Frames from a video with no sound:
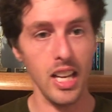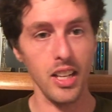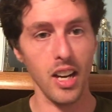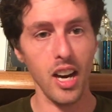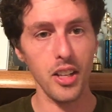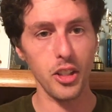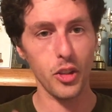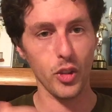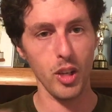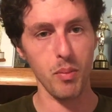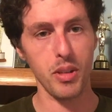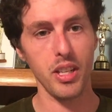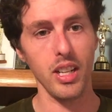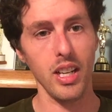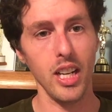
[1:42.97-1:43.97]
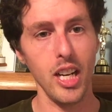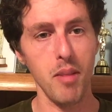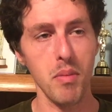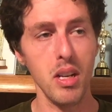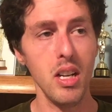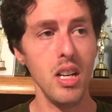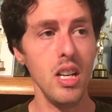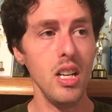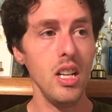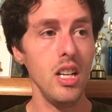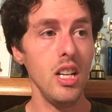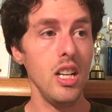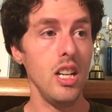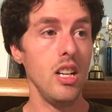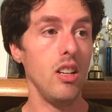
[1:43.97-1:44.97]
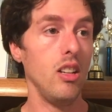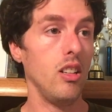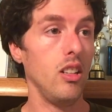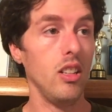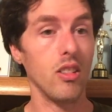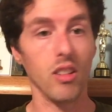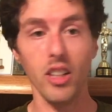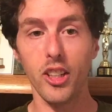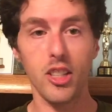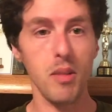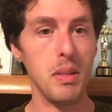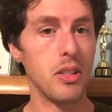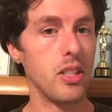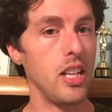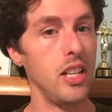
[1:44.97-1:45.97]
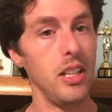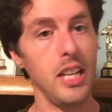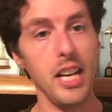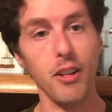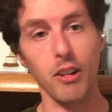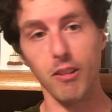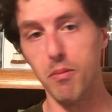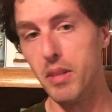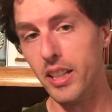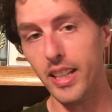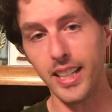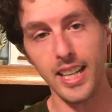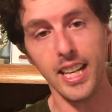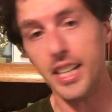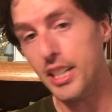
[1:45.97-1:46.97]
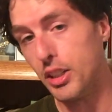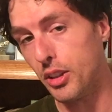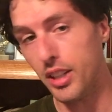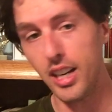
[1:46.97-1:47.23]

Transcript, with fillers: in an nondescript time. It really could be said anywhere from like 80s,